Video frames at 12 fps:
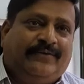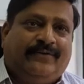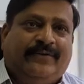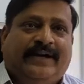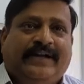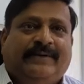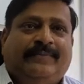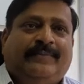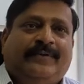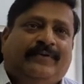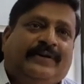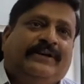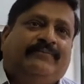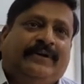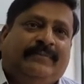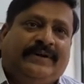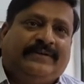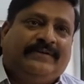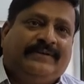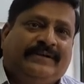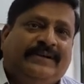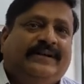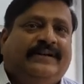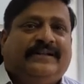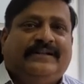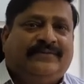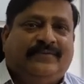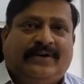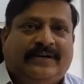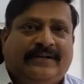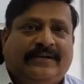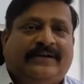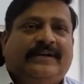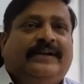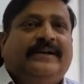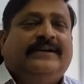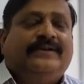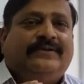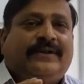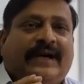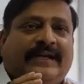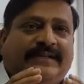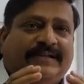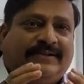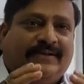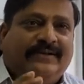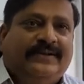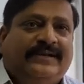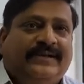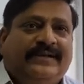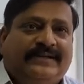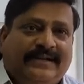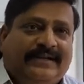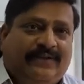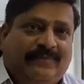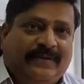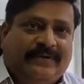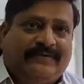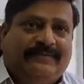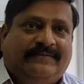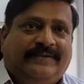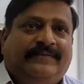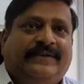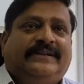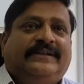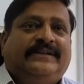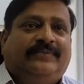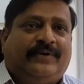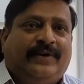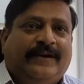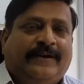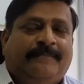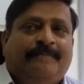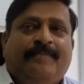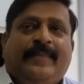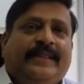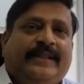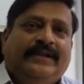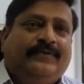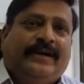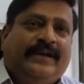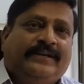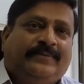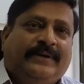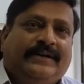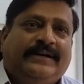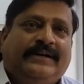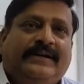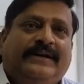their own IT people who can implement solution, and that's what is it. So as a solution, you see how much of efficiency is brought in. That is one aspect.